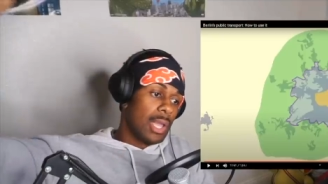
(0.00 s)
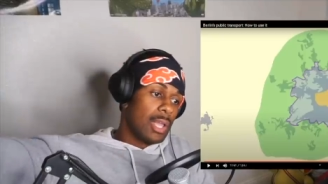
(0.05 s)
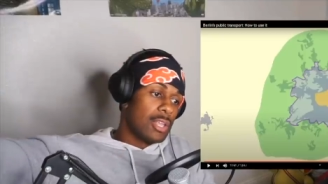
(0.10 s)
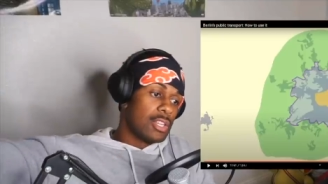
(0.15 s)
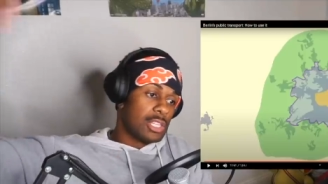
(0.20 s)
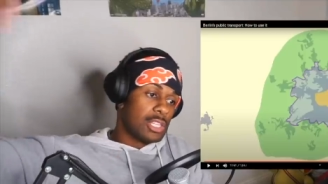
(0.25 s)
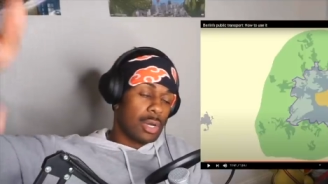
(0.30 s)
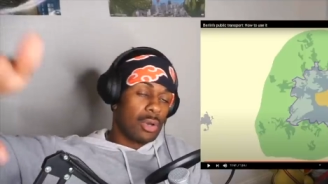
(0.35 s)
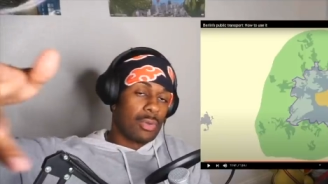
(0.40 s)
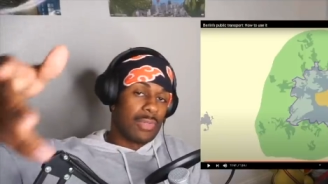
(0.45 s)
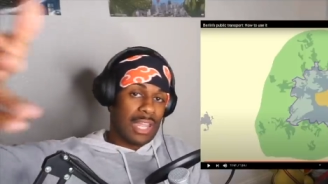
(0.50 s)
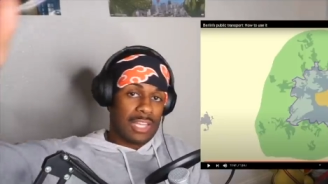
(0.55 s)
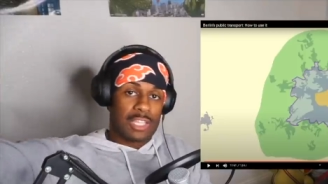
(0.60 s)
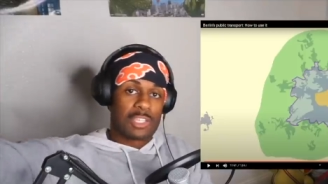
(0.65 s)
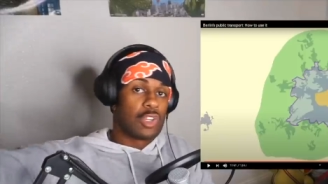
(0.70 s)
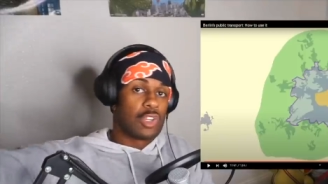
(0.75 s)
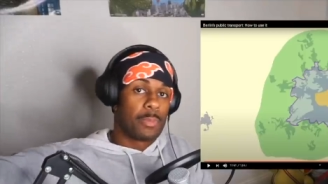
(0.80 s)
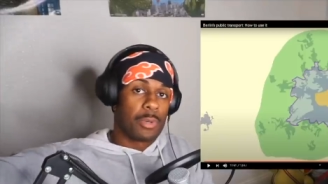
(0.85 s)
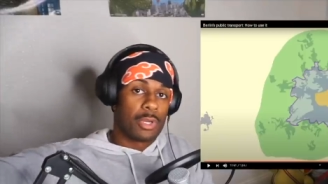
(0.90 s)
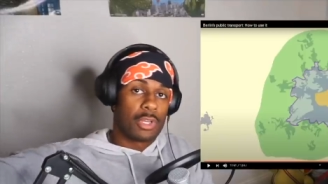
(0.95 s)
So that's
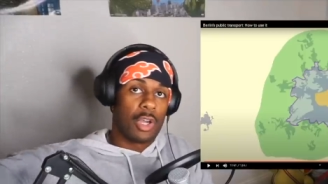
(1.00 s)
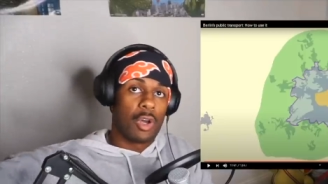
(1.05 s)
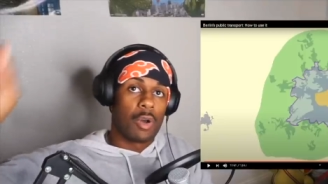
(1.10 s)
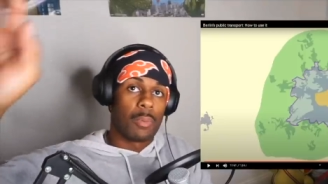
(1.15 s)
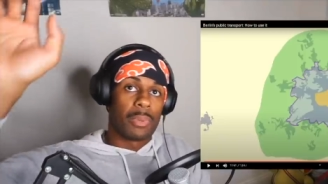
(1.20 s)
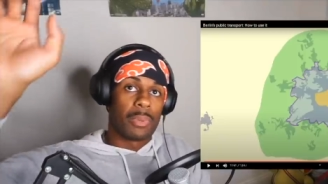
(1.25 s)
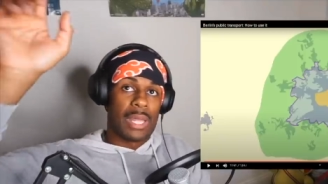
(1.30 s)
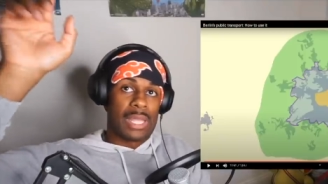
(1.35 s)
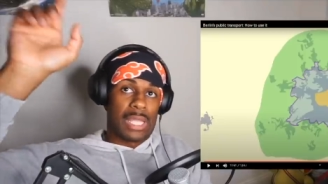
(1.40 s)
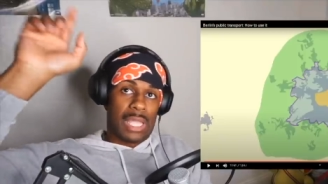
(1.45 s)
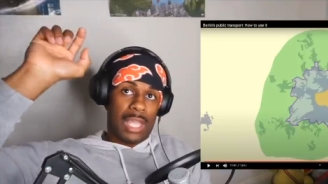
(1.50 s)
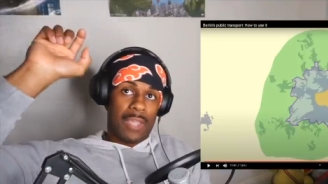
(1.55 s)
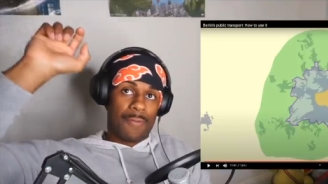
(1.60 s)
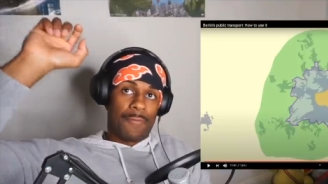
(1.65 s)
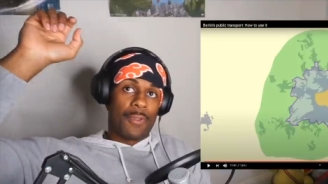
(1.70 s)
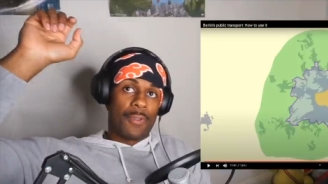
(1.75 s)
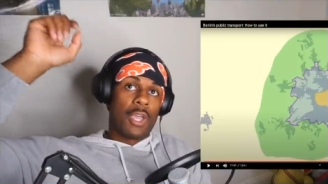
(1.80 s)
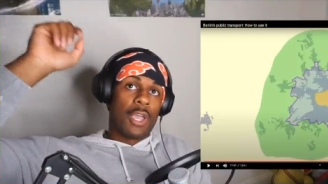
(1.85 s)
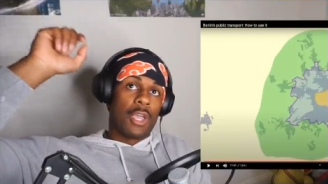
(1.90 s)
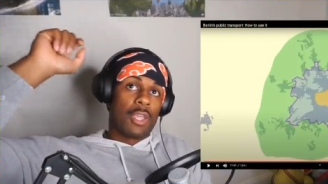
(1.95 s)
super dope. Like,
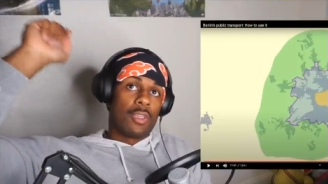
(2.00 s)
if